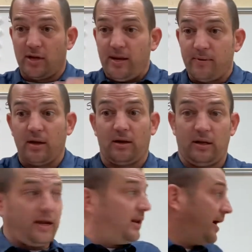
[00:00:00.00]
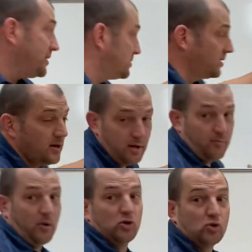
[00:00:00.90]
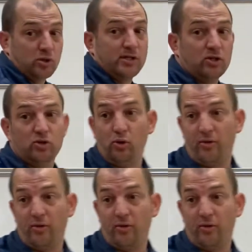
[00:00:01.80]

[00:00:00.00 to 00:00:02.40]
Neiman, Licking Heights Middle School Central,